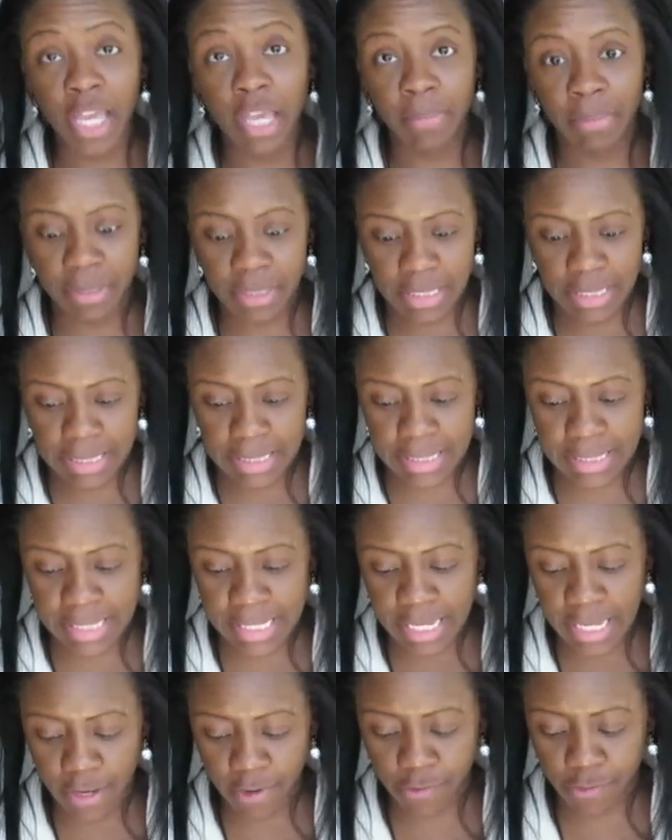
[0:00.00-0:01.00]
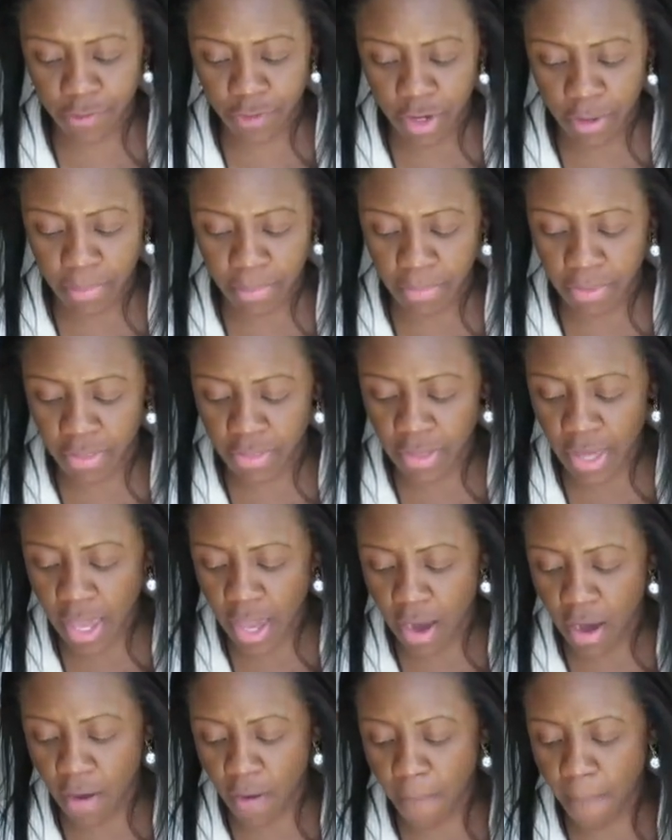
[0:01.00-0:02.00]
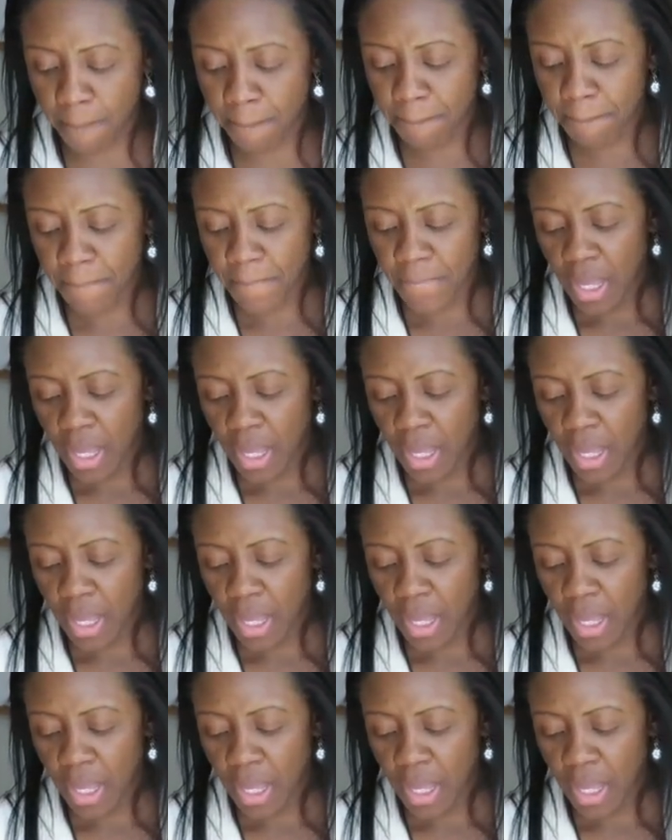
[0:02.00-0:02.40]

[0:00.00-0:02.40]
able to see it from there.